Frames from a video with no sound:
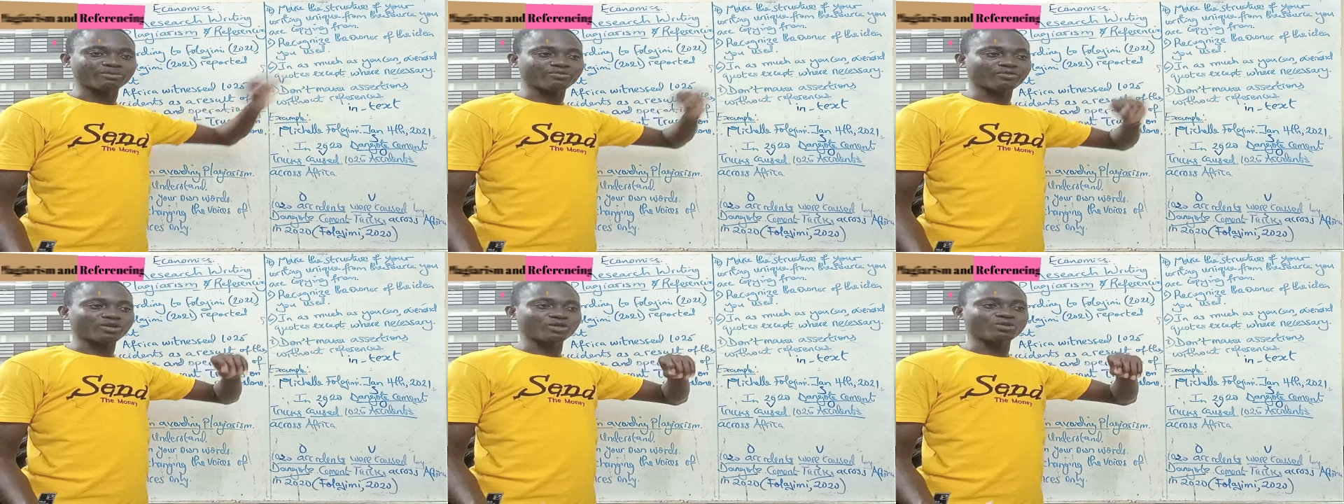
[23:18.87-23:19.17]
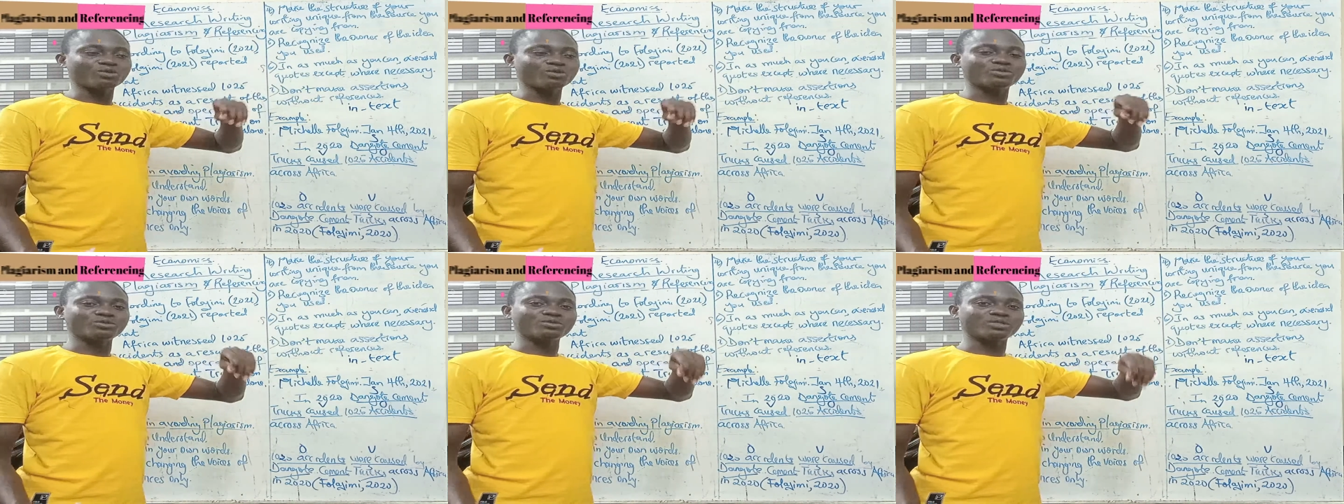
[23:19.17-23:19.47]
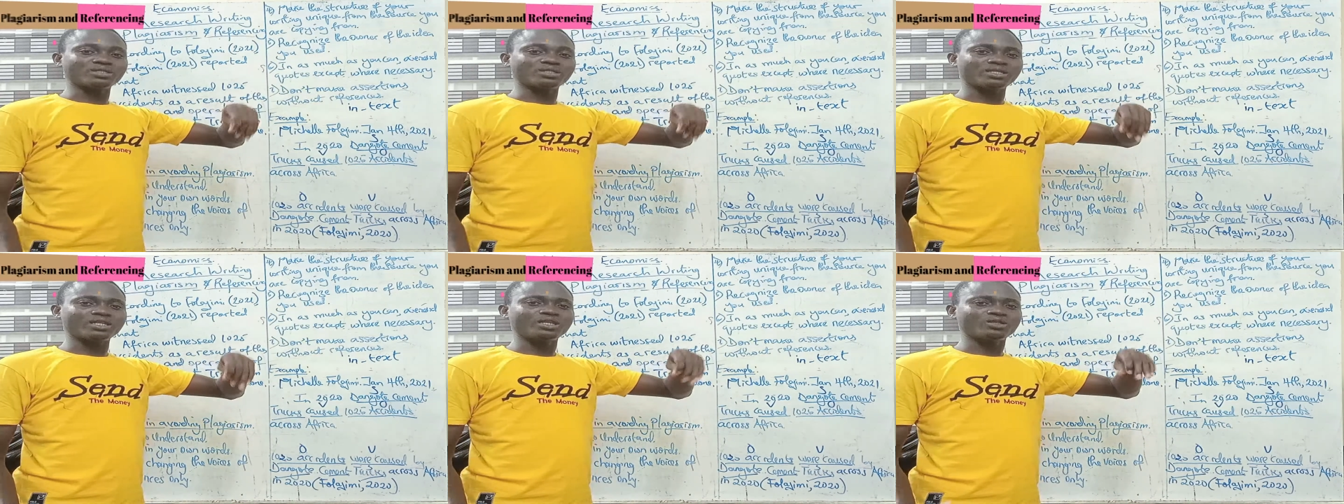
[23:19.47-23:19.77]
Before you go to
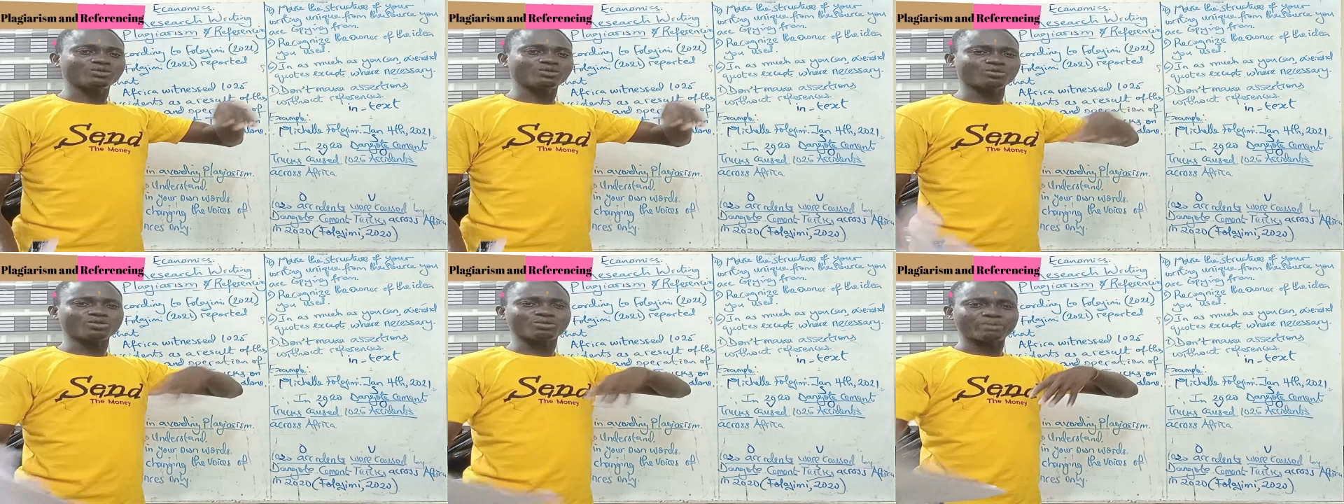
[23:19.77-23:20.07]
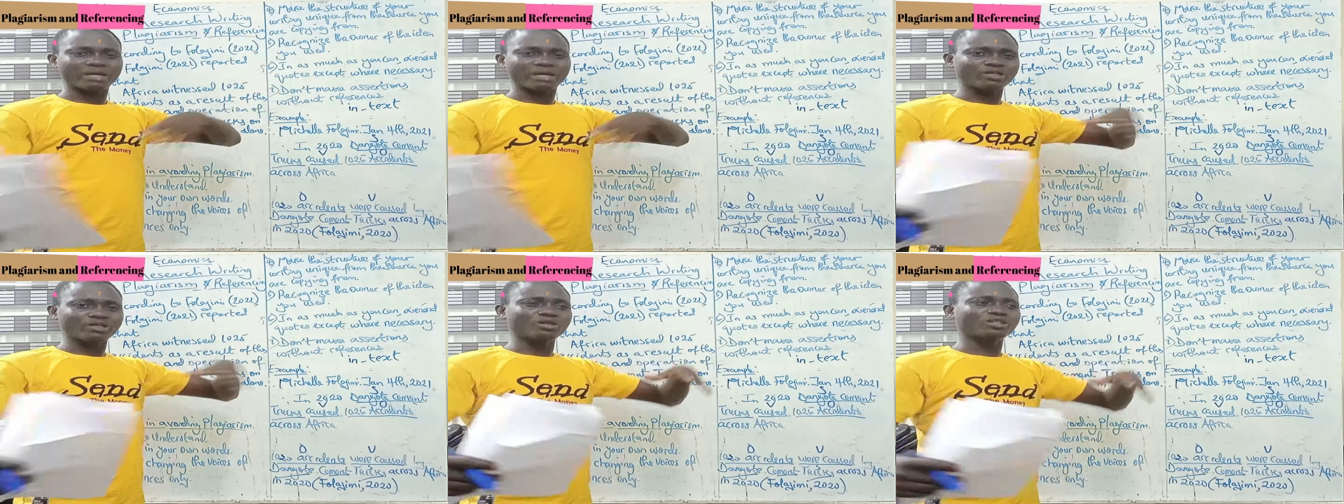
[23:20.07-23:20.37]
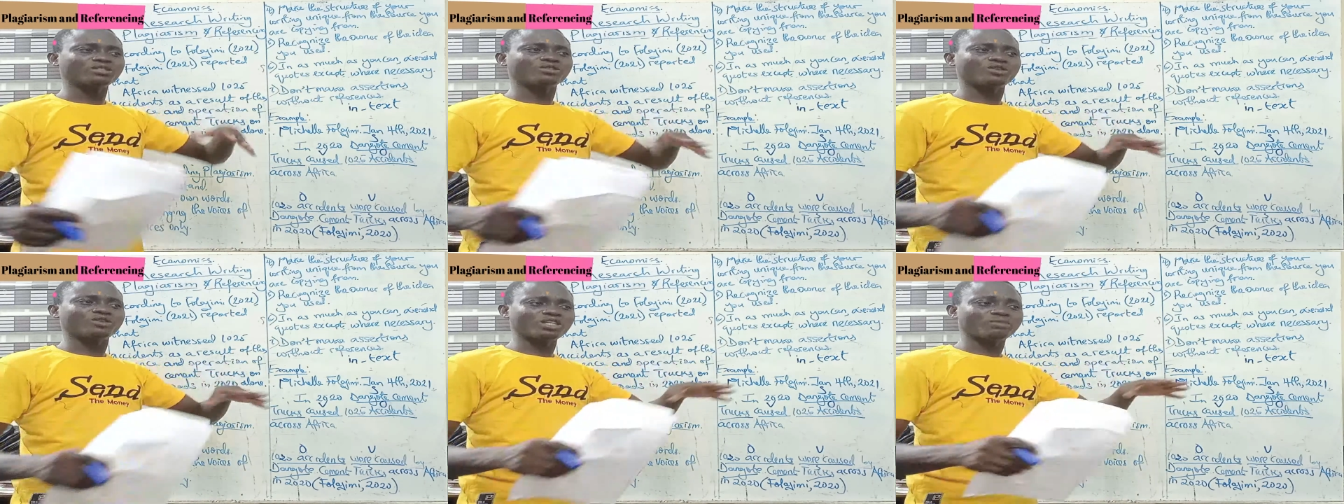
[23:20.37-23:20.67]
C, you know, if I
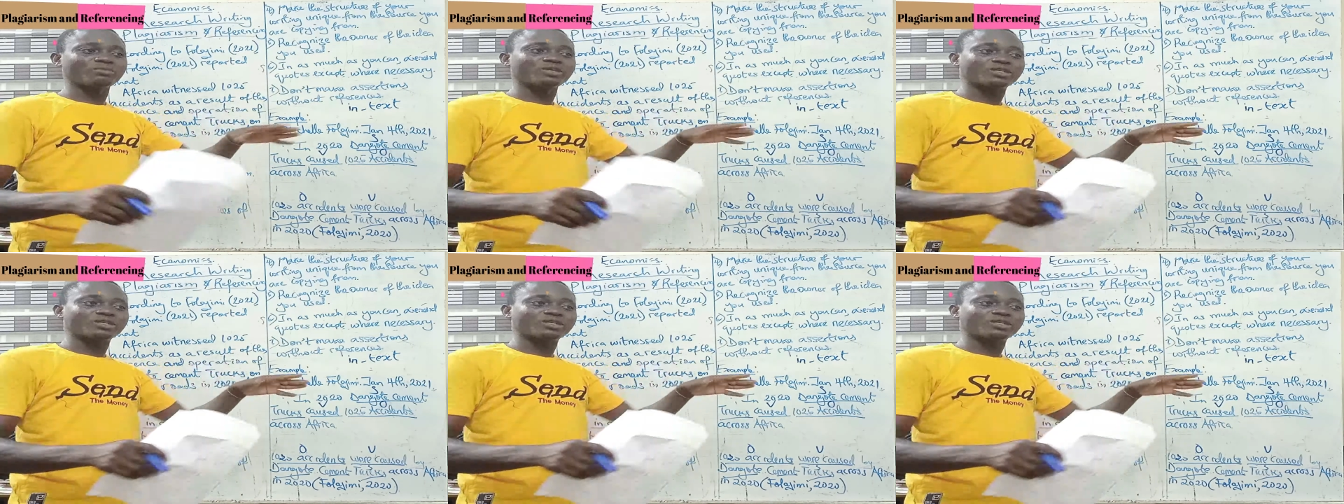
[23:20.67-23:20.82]
just